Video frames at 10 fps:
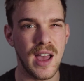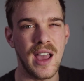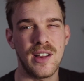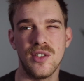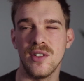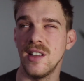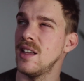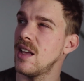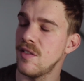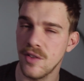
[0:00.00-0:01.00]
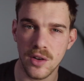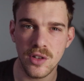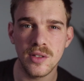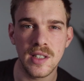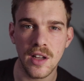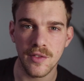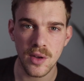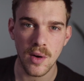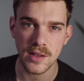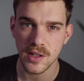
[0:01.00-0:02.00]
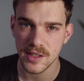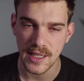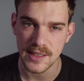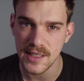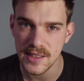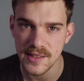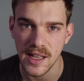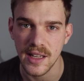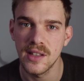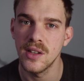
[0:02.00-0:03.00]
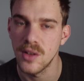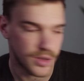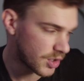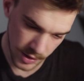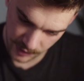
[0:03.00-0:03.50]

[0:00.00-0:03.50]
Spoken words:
Actually, if you're using a few other techniques like, you know, shooting